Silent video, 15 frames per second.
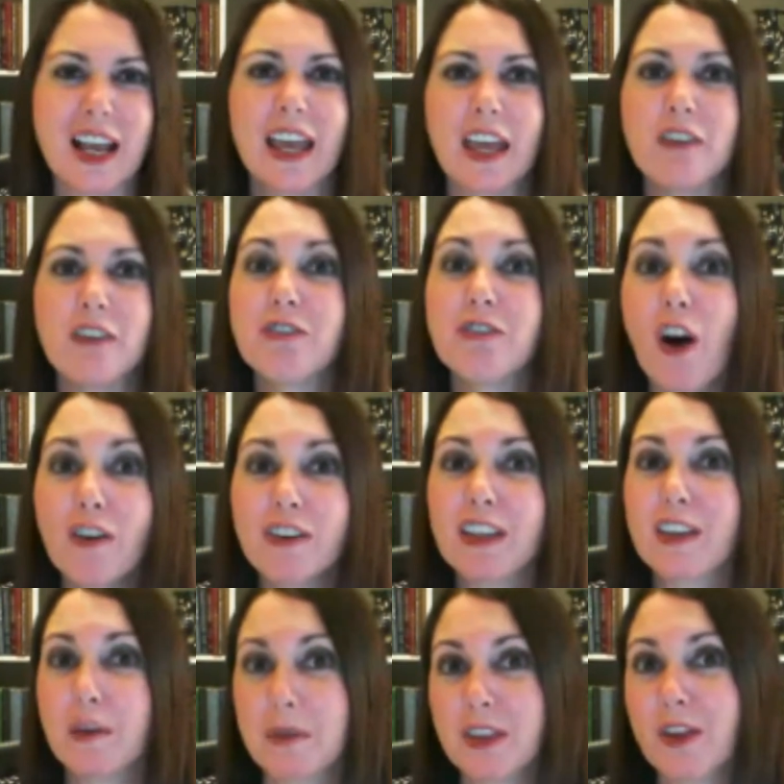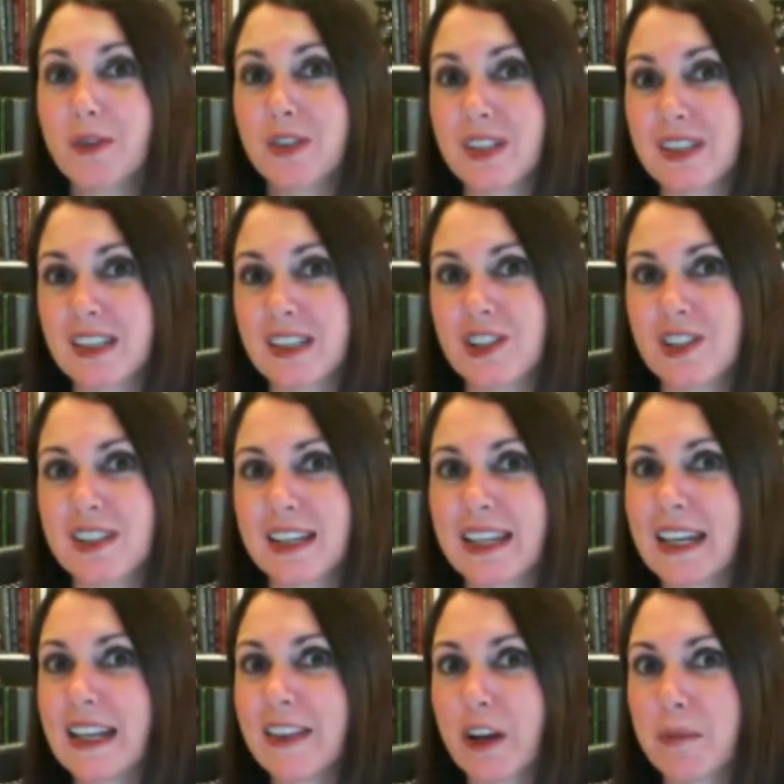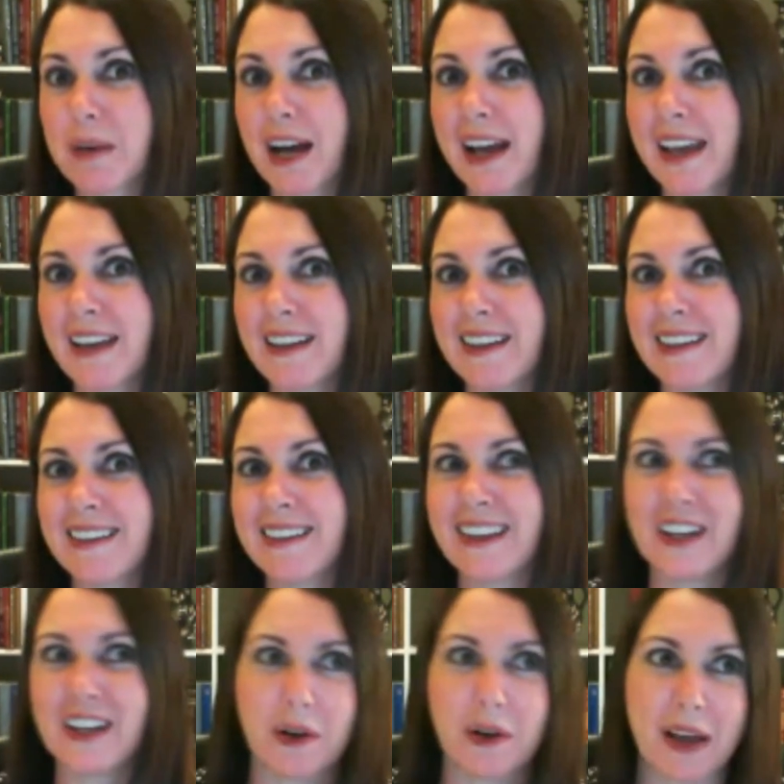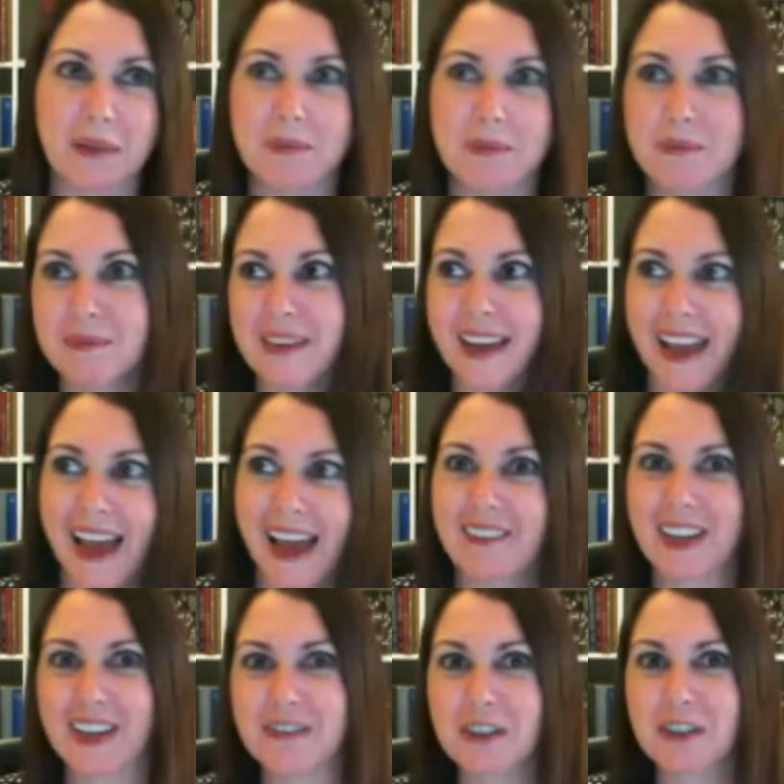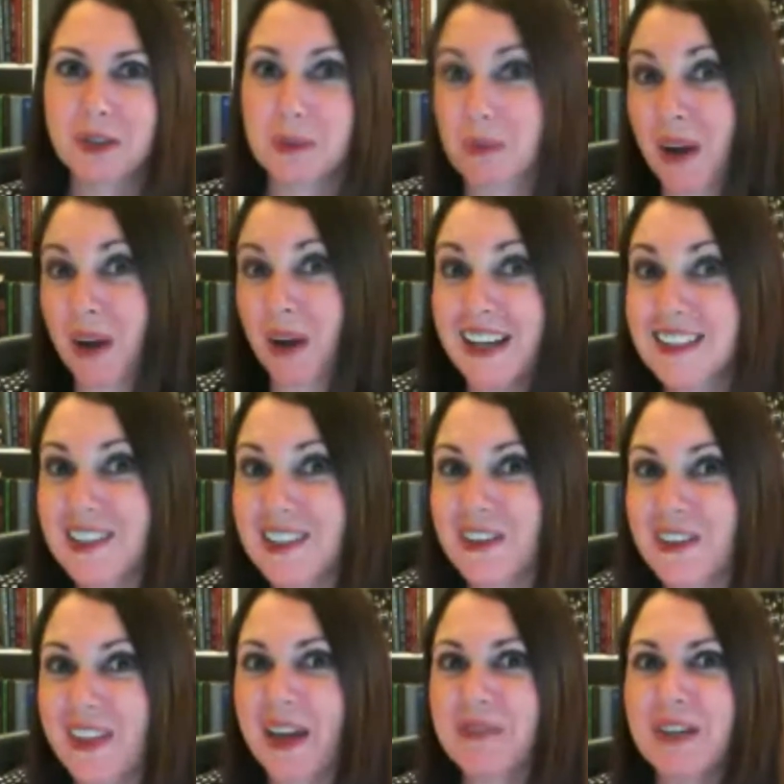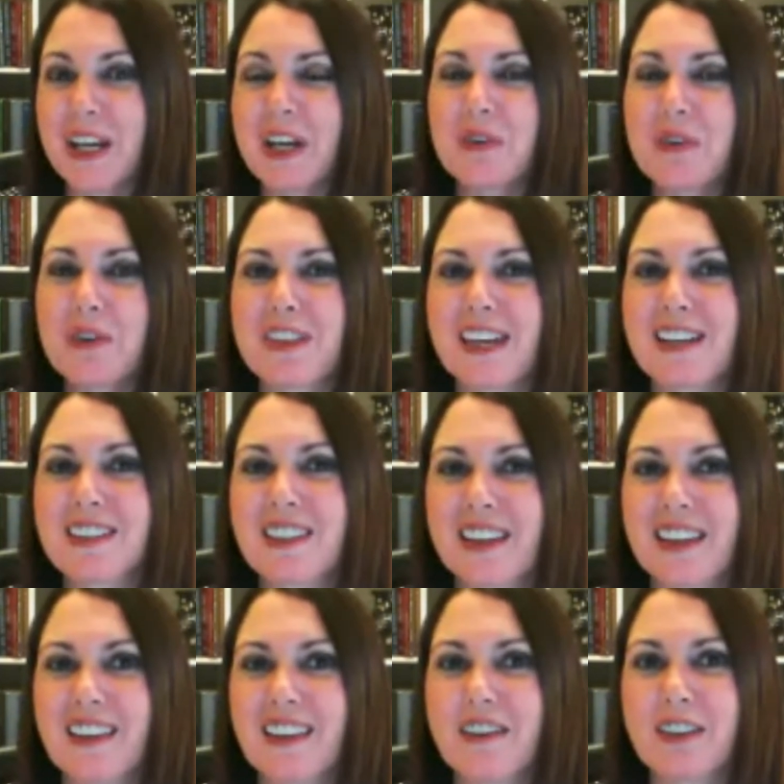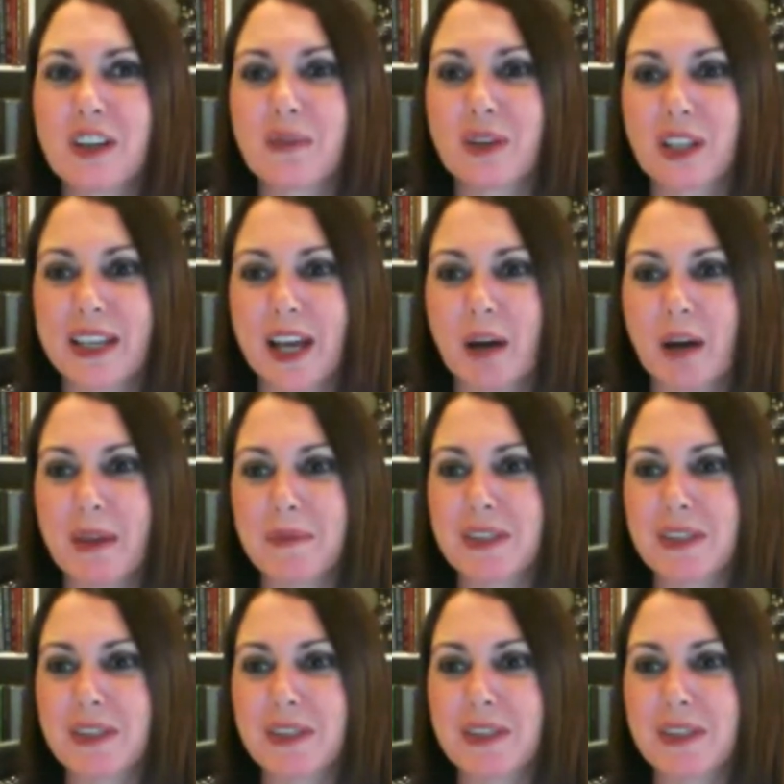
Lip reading: involving them in those decisions and getting their buy-in, and you know, and having a few surprises for them with things that they love can really help them.